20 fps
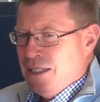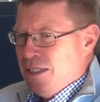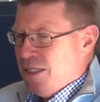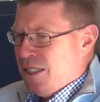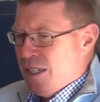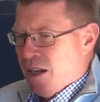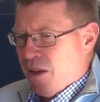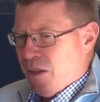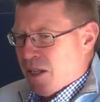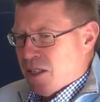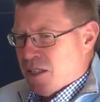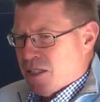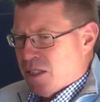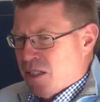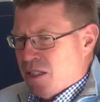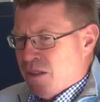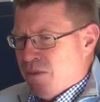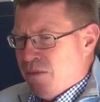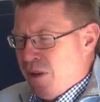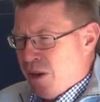I think it's
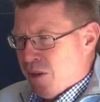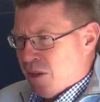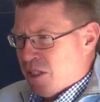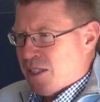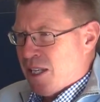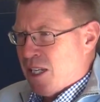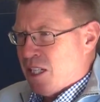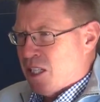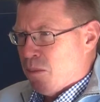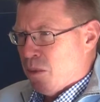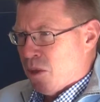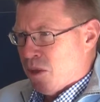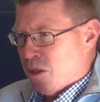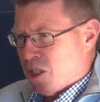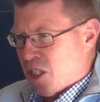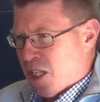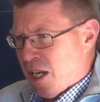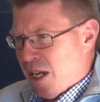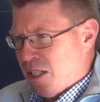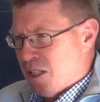very sensible to
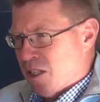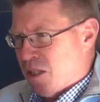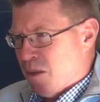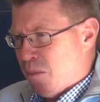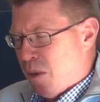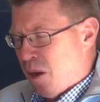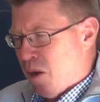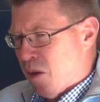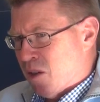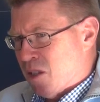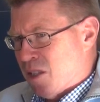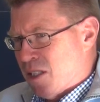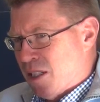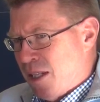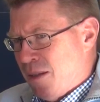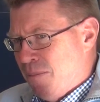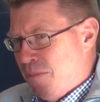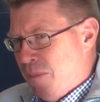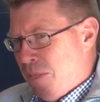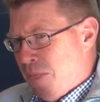change the
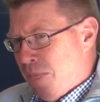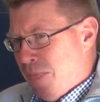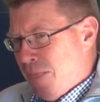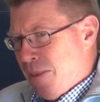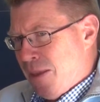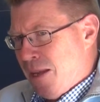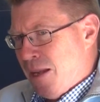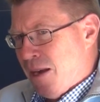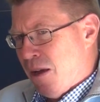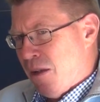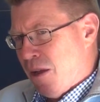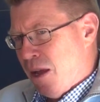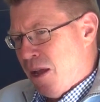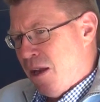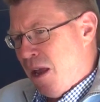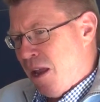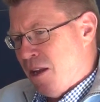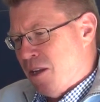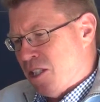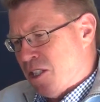policy.
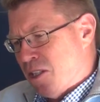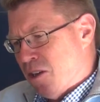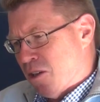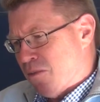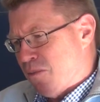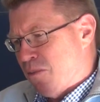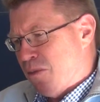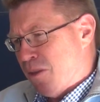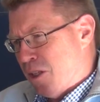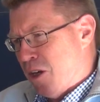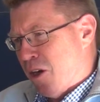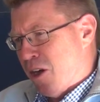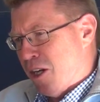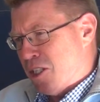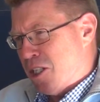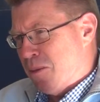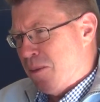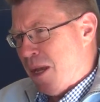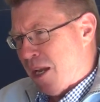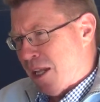And it's not for
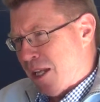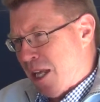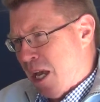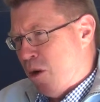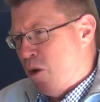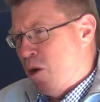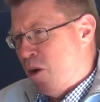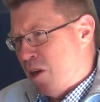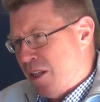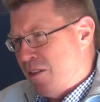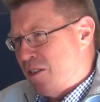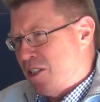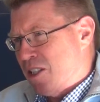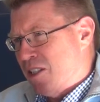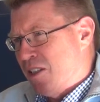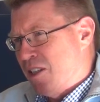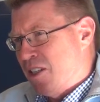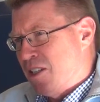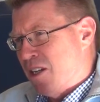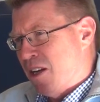guys to be able to go early in the
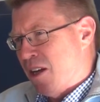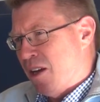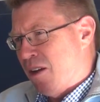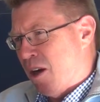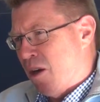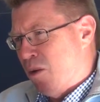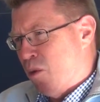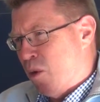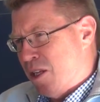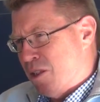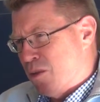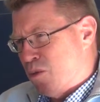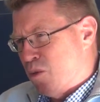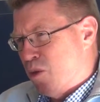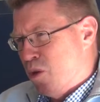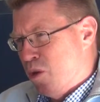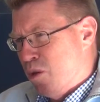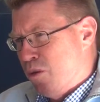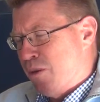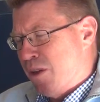season. I always
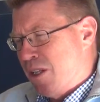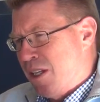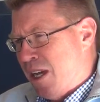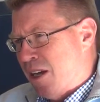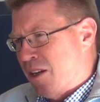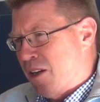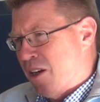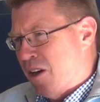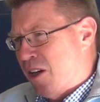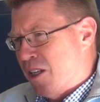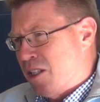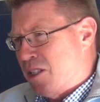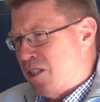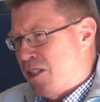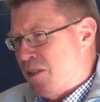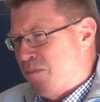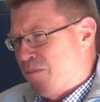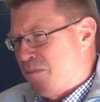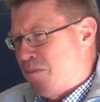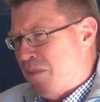root for young guys
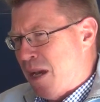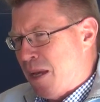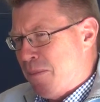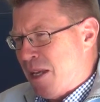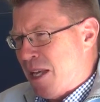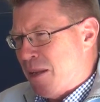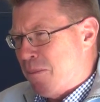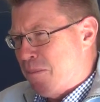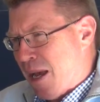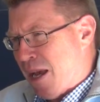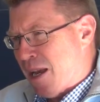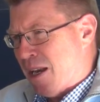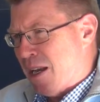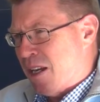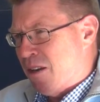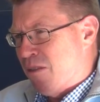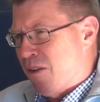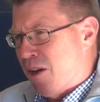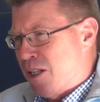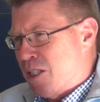that maybe get badly
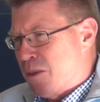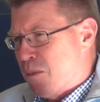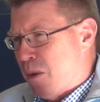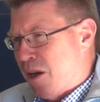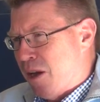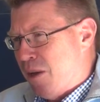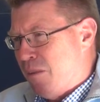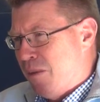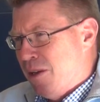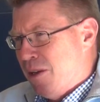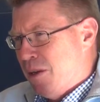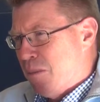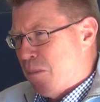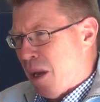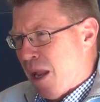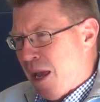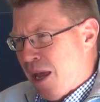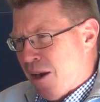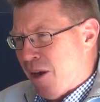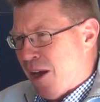advised by
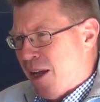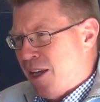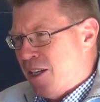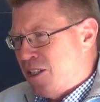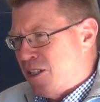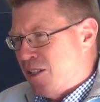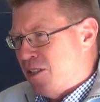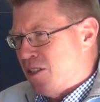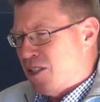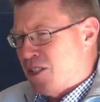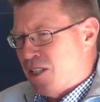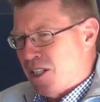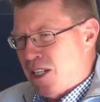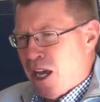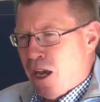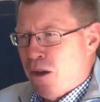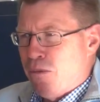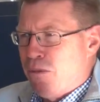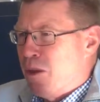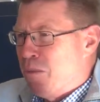player agents to
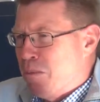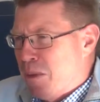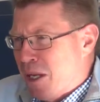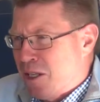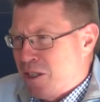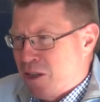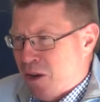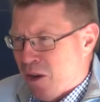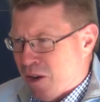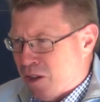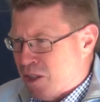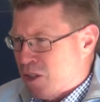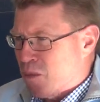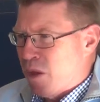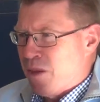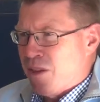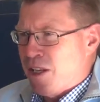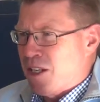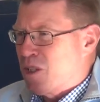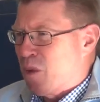go for the big dollars
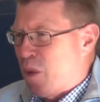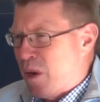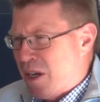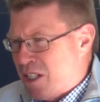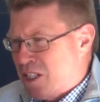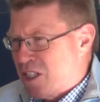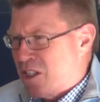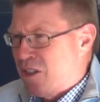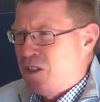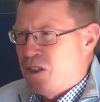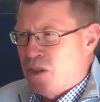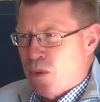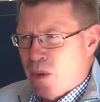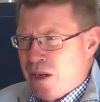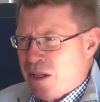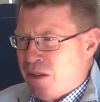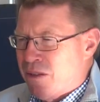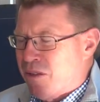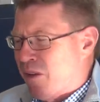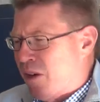when they're 22,
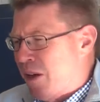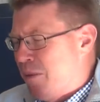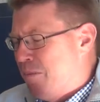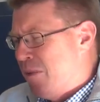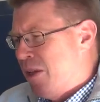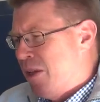23.